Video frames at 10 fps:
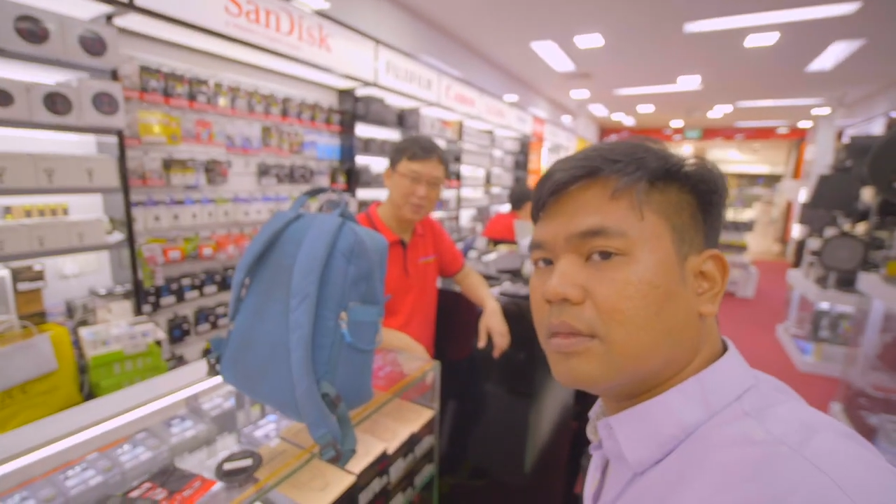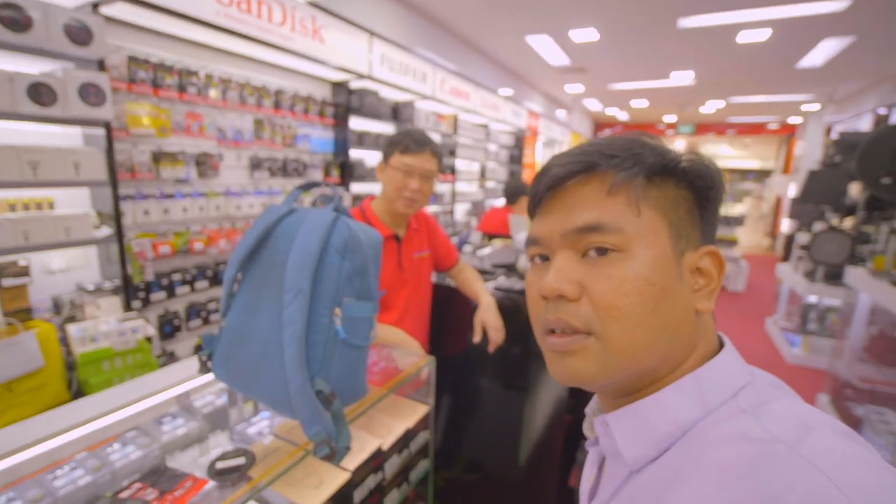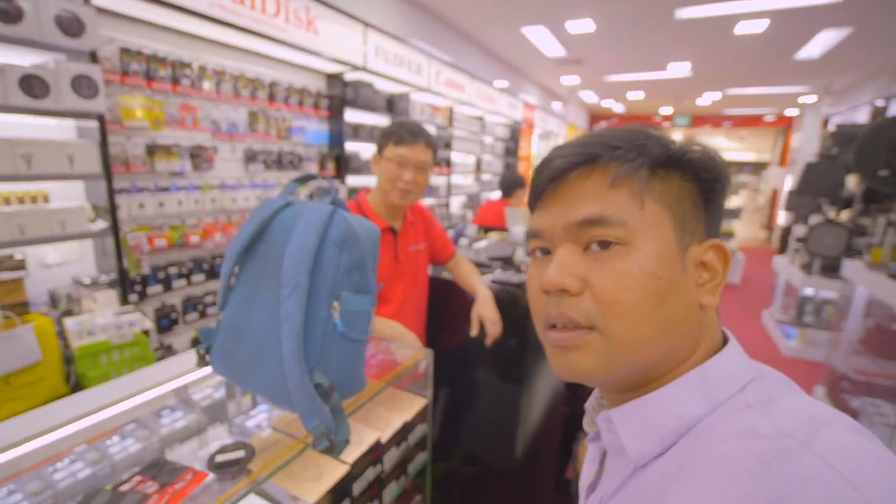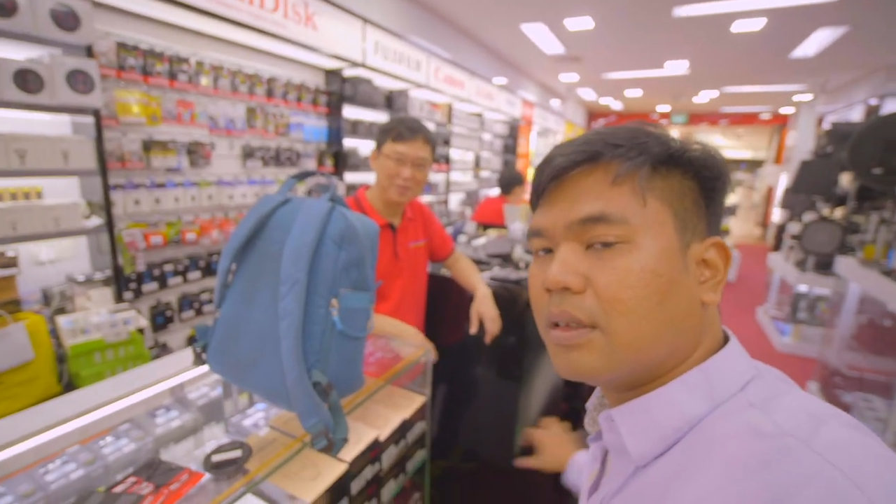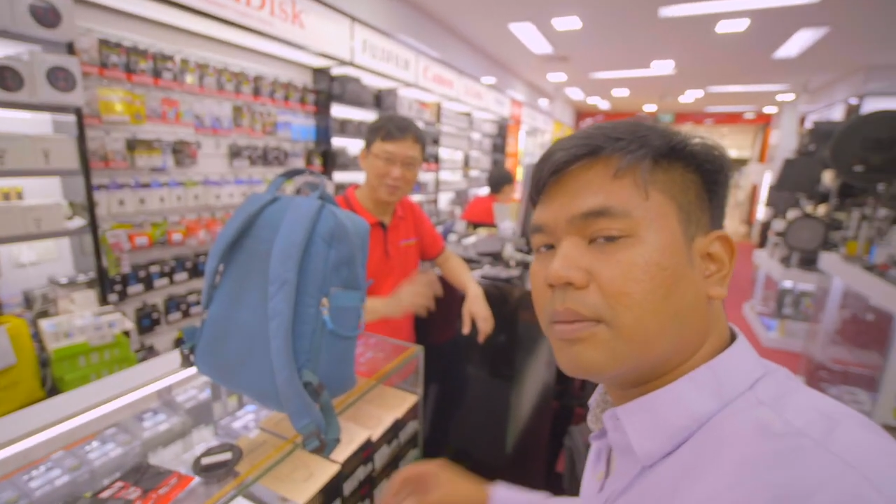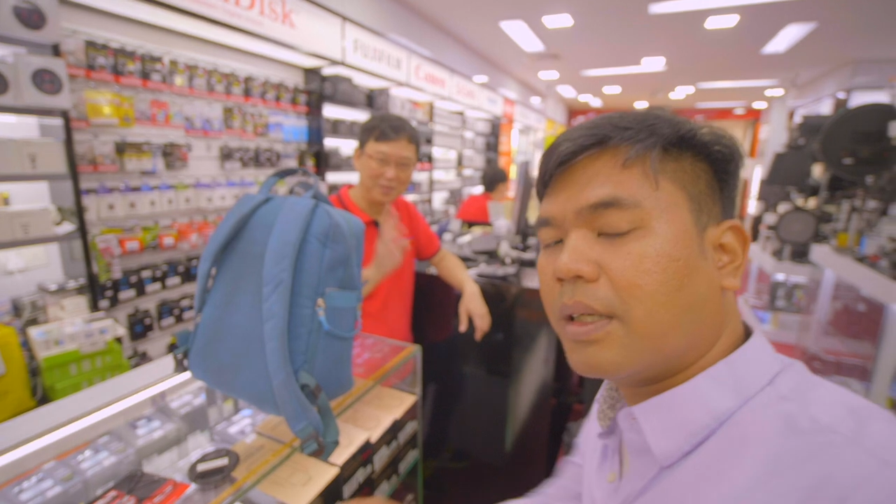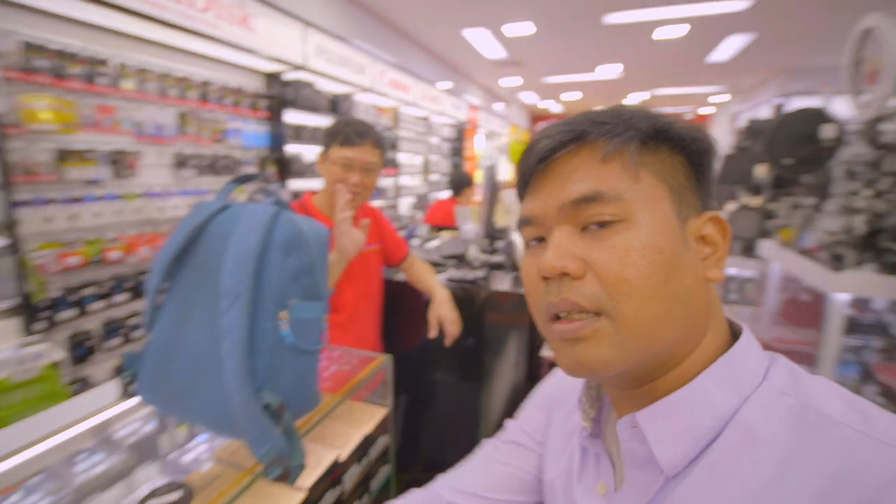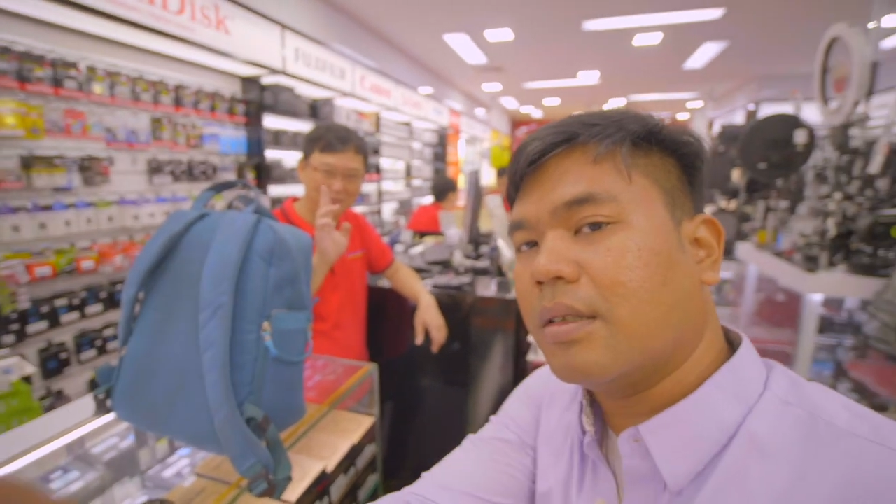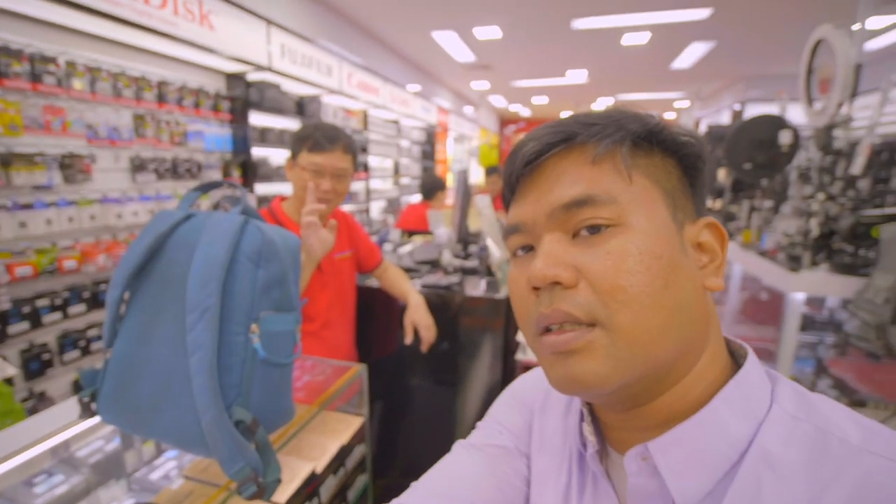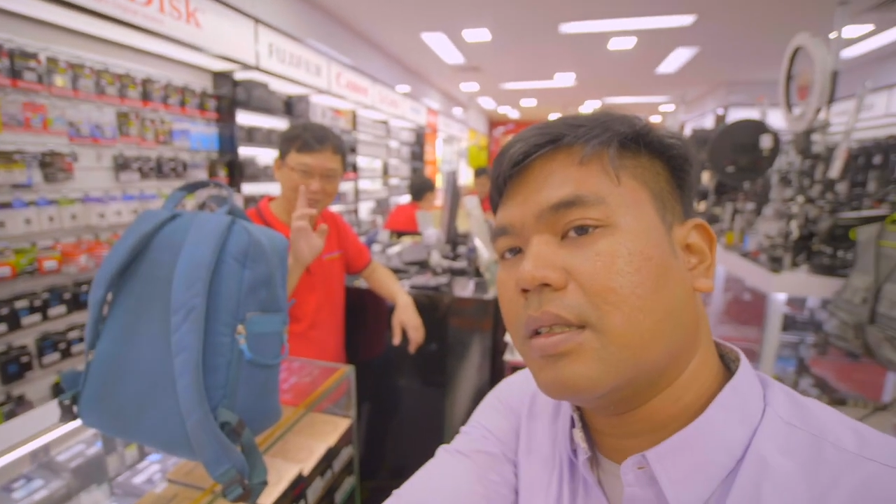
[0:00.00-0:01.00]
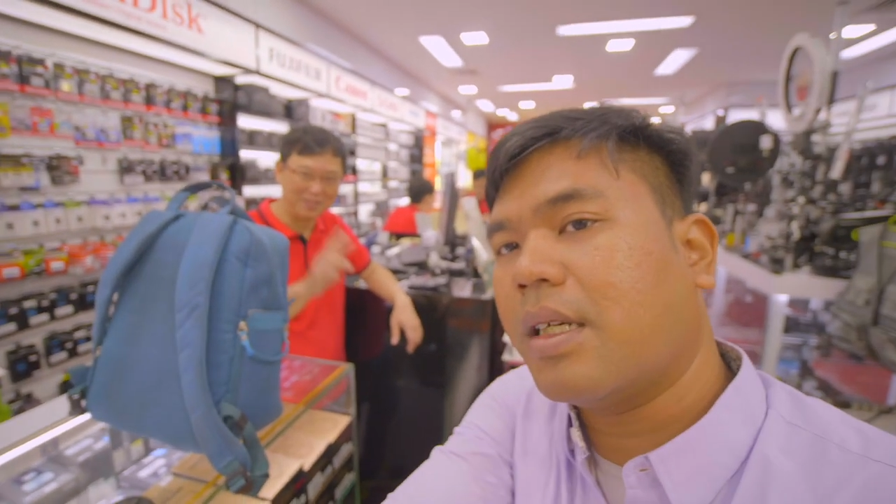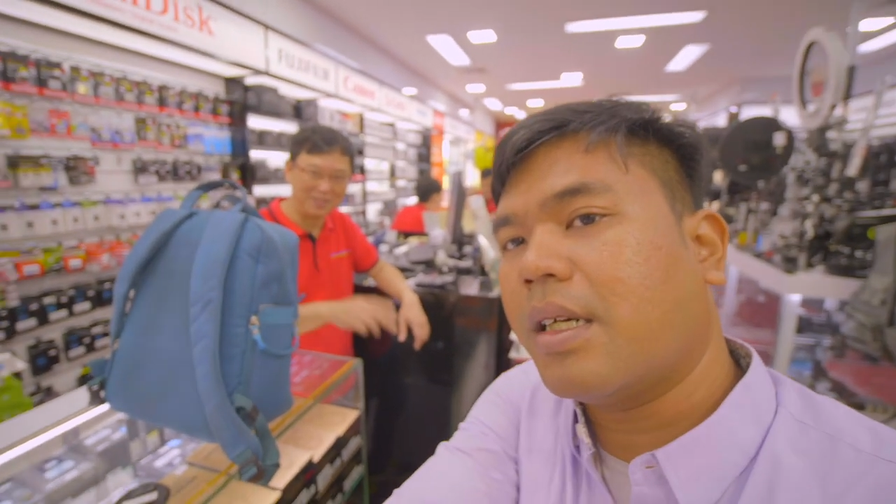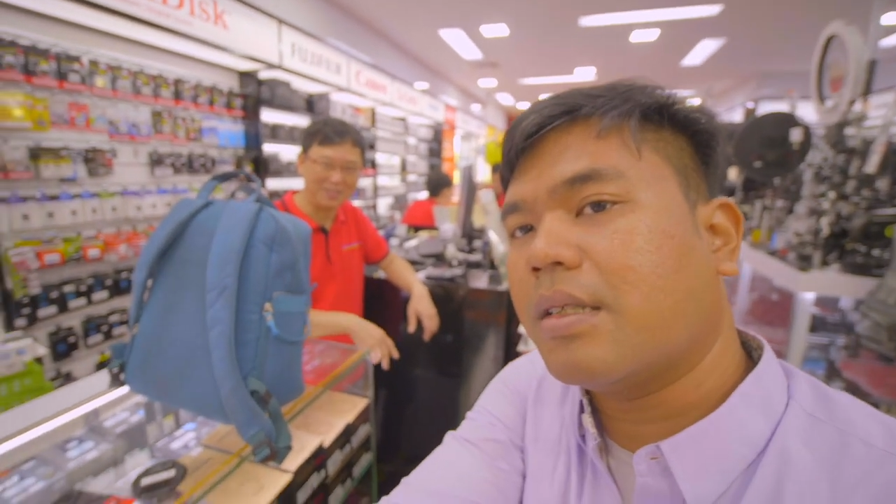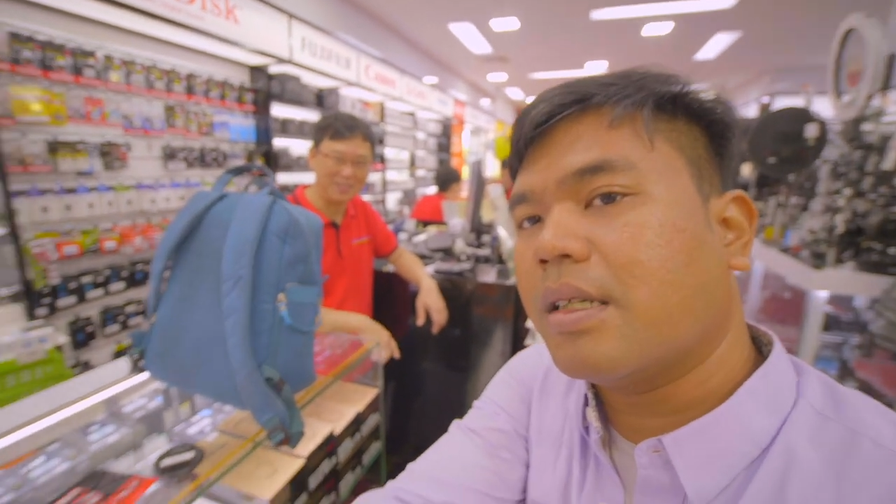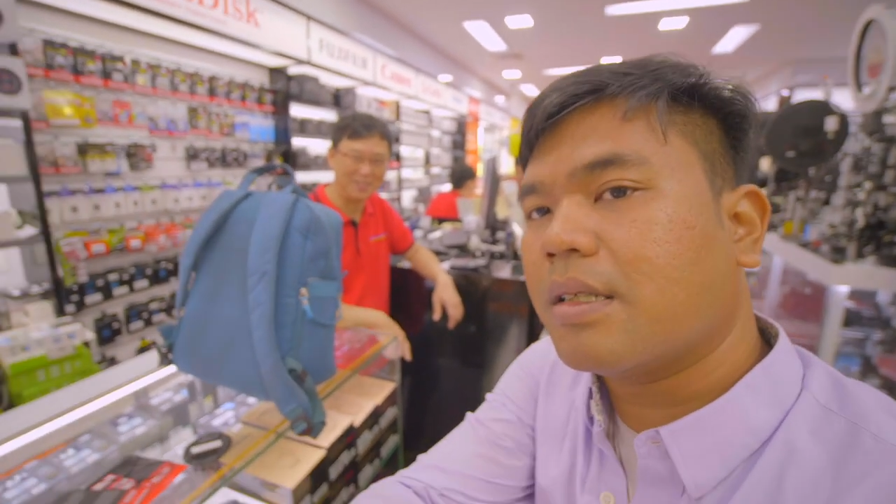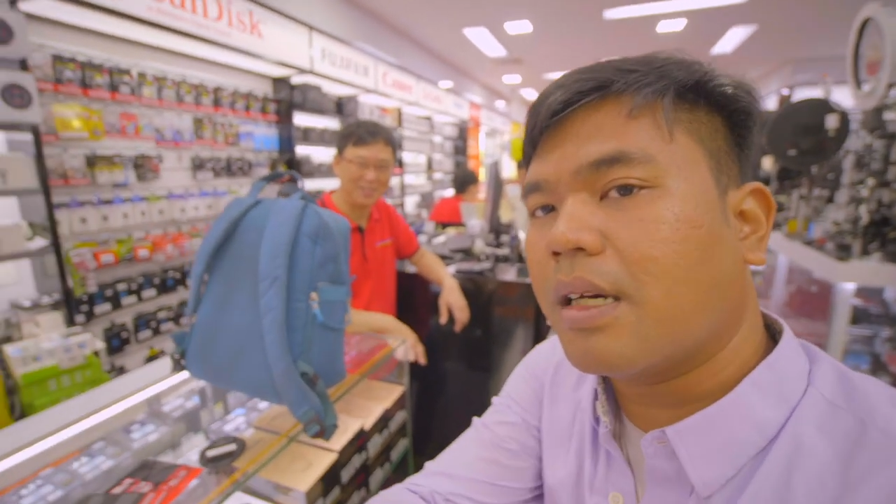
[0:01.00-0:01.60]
Hello, ma. This